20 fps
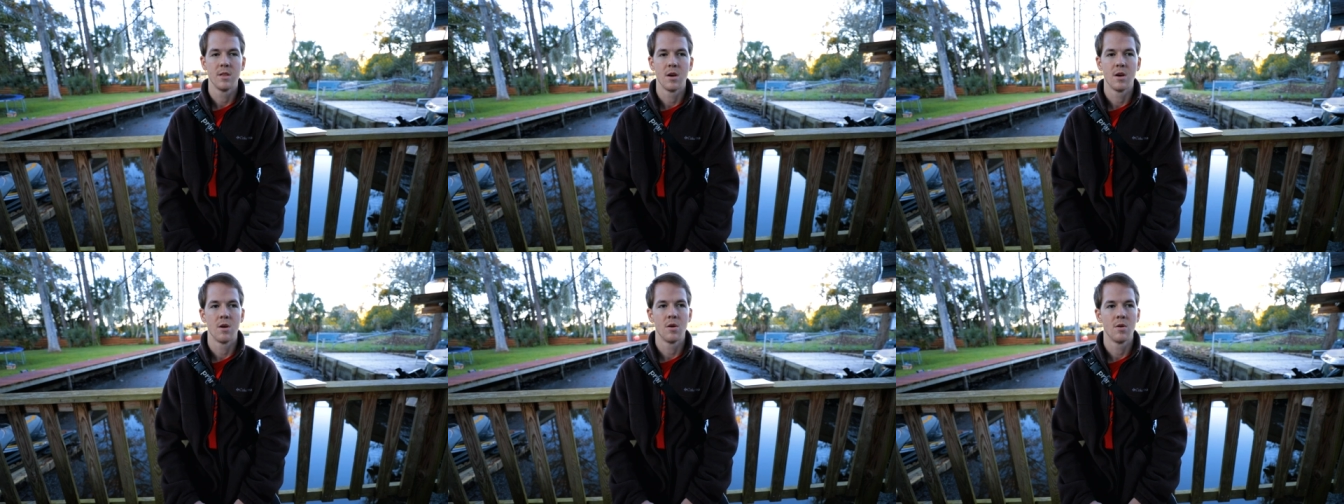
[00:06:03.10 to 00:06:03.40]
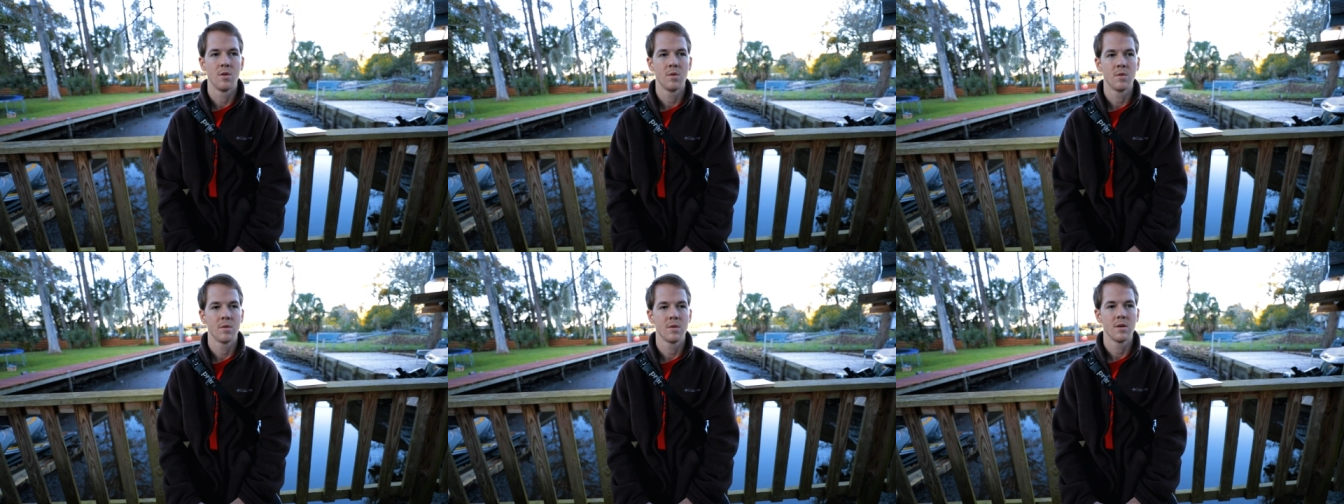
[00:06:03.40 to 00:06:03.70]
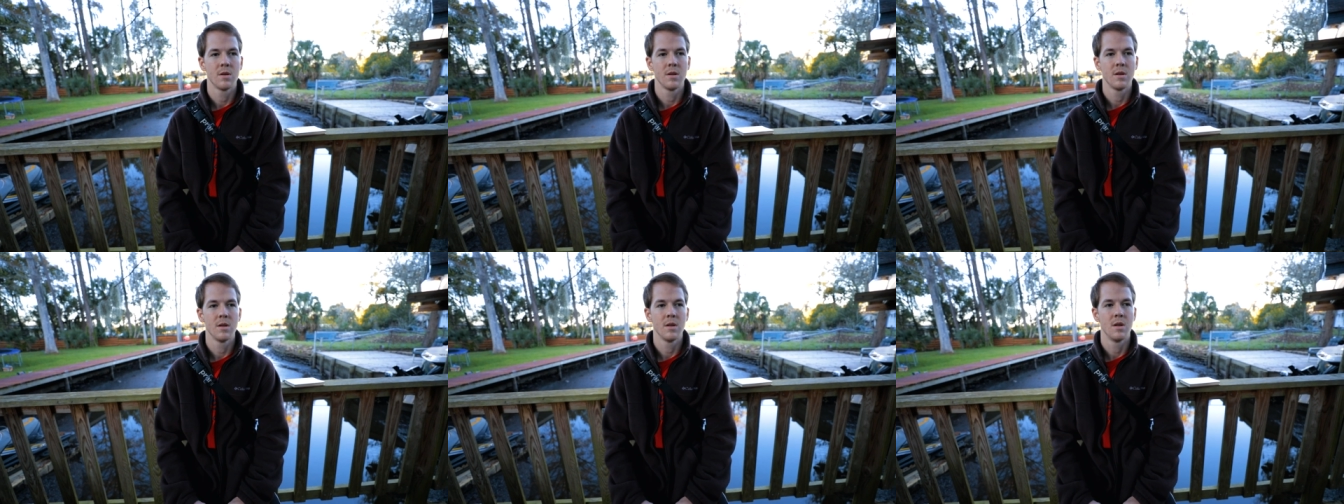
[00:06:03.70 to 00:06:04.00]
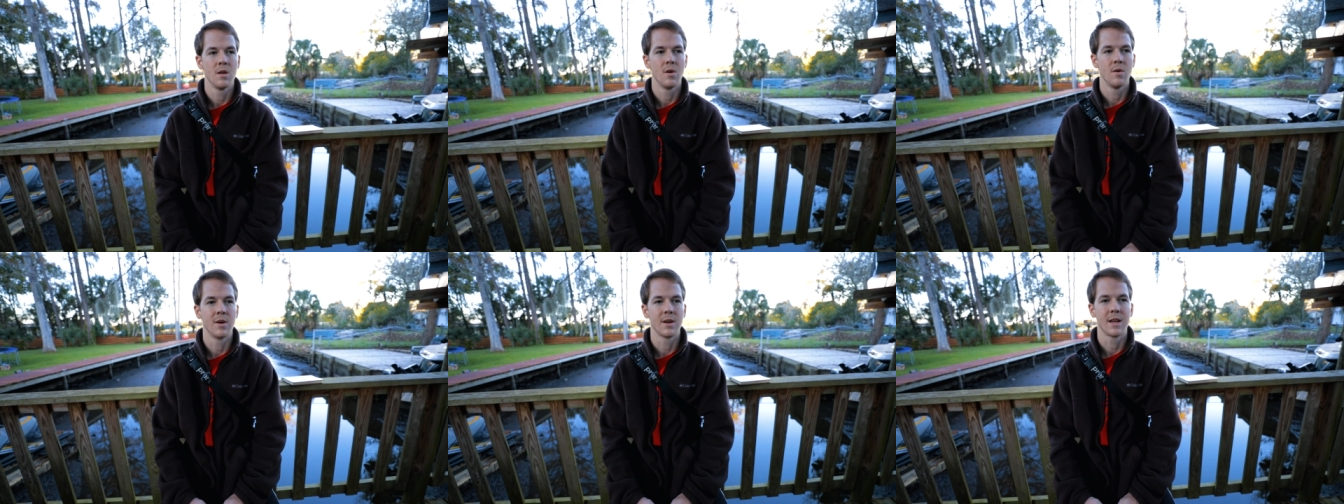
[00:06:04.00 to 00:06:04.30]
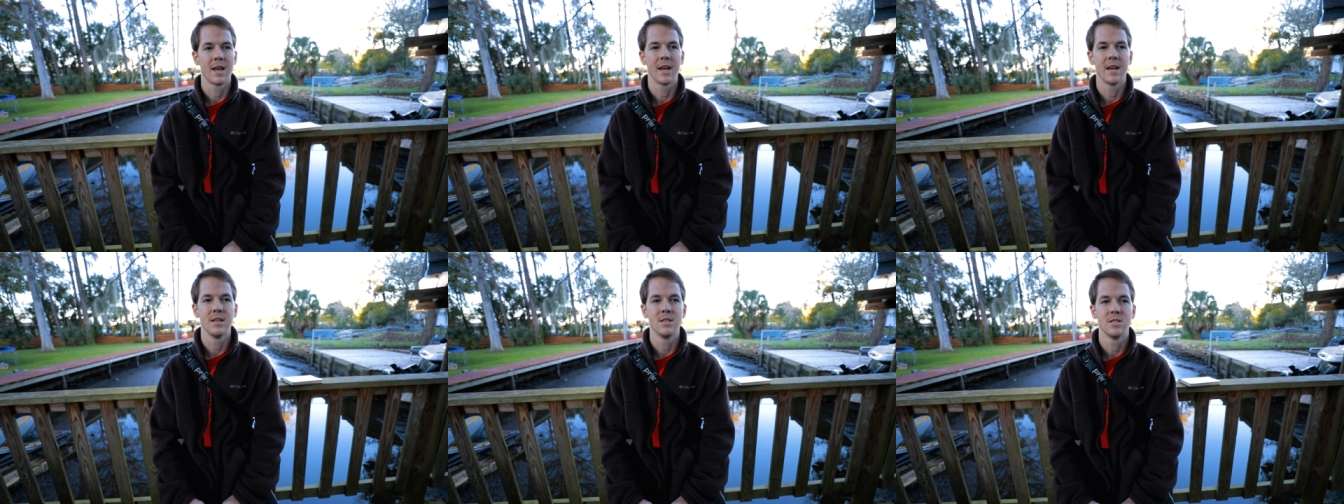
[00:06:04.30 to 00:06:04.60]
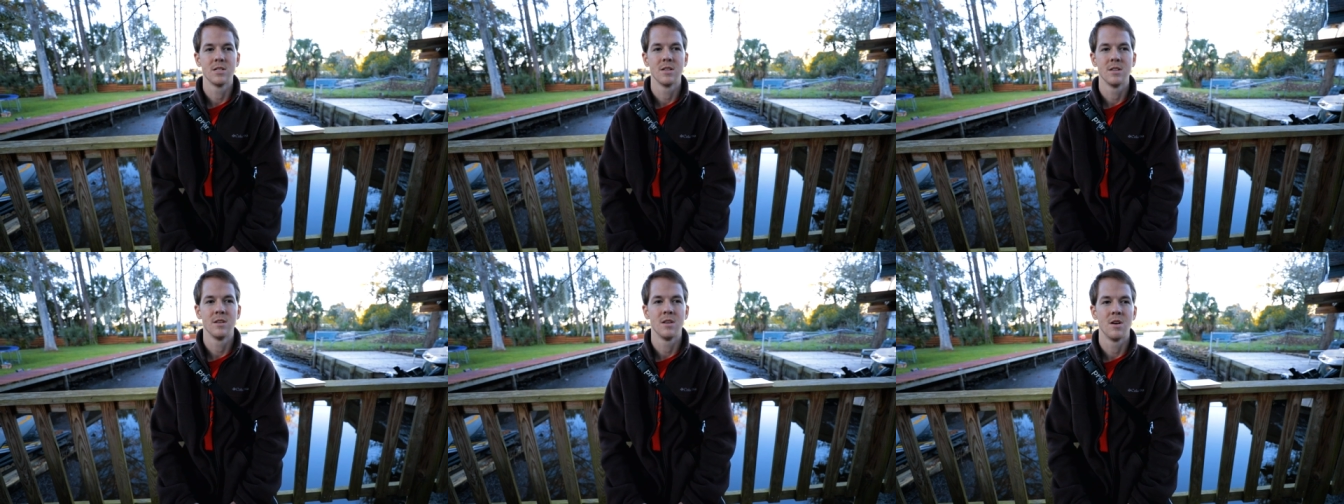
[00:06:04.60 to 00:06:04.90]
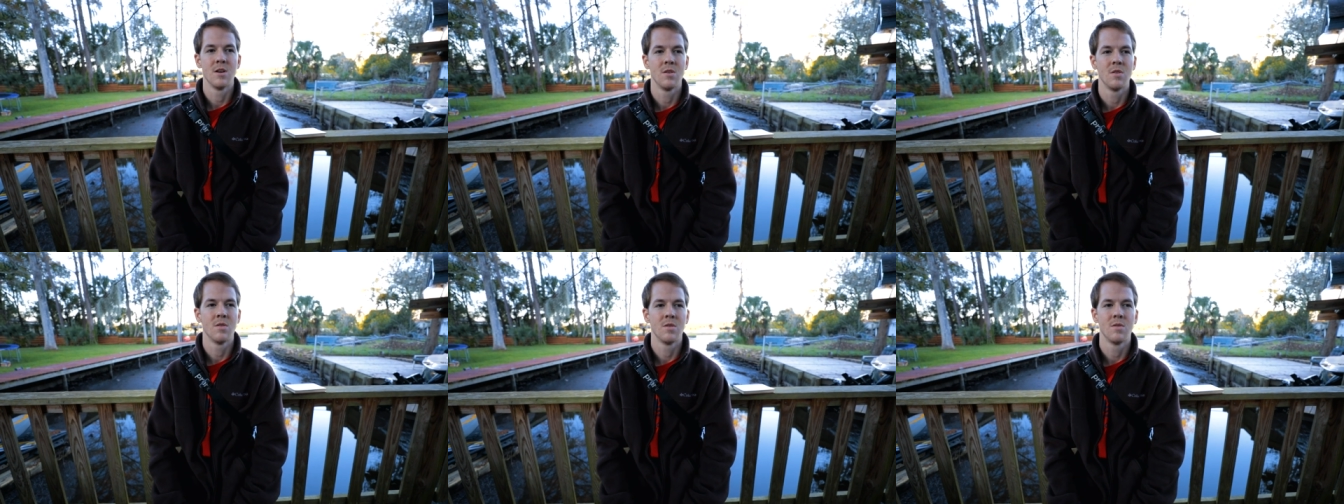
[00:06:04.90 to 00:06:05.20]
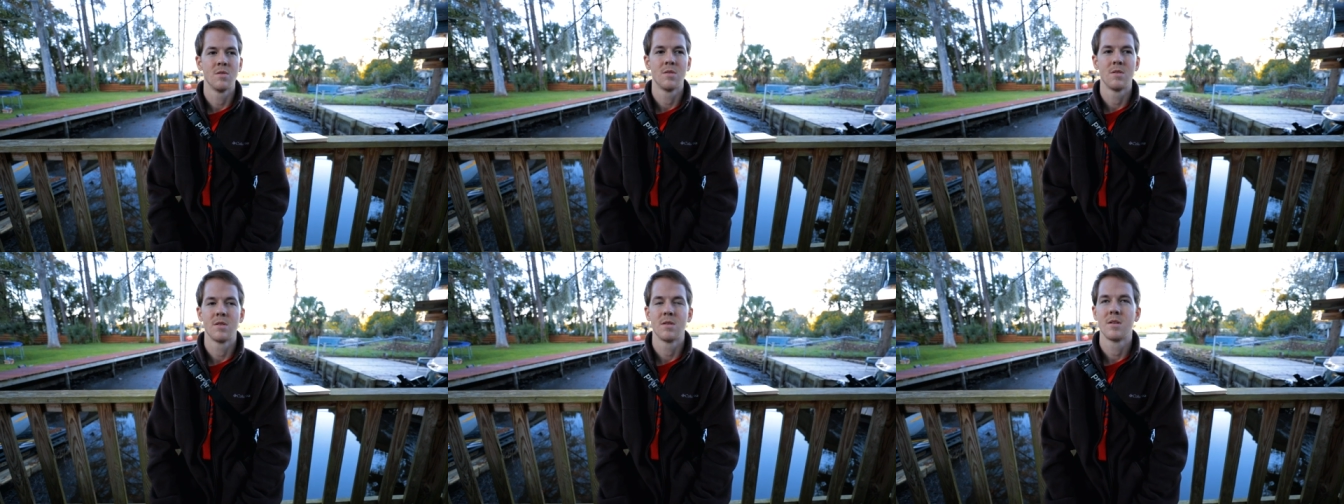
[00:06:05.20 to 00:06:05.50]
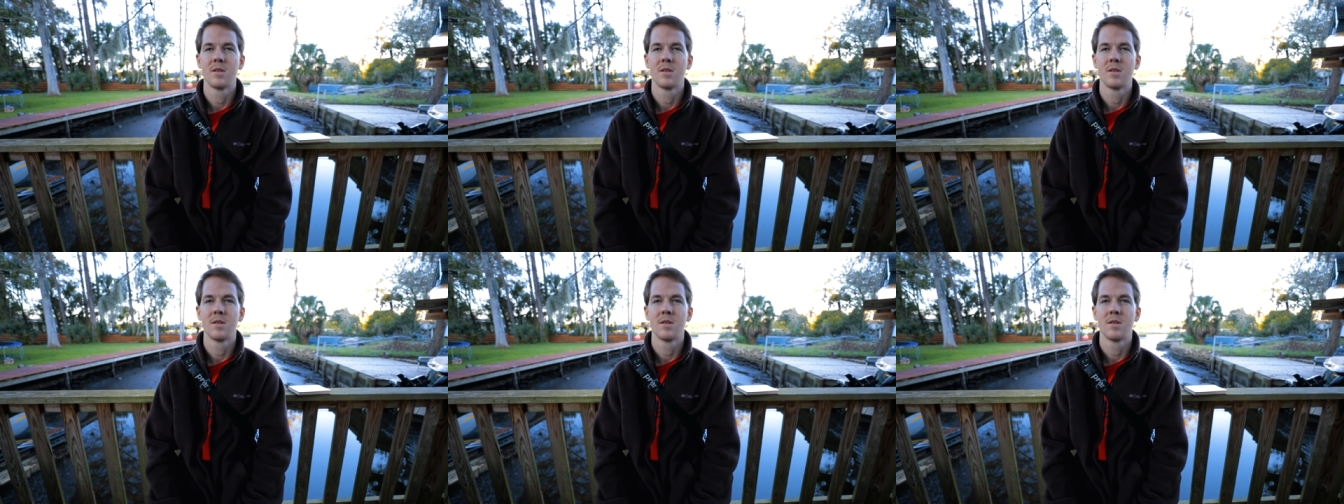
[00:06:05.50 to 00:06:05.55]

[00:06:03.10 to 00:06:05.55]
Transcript: no no occasion. No, Nothing on